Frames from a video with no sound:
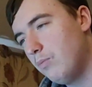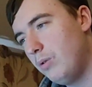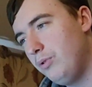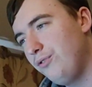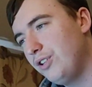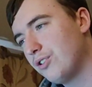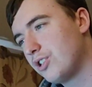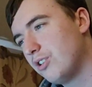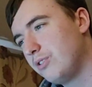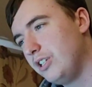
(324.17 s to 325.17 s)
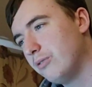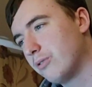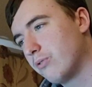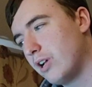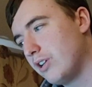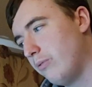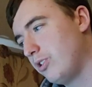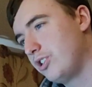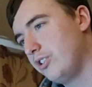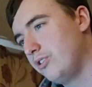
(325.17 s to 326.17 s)
What movie or show do you regret not
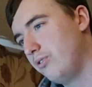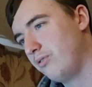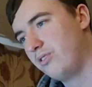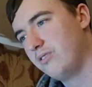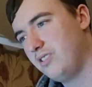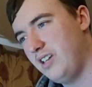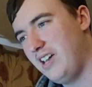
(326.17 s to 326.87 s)
watching sooner?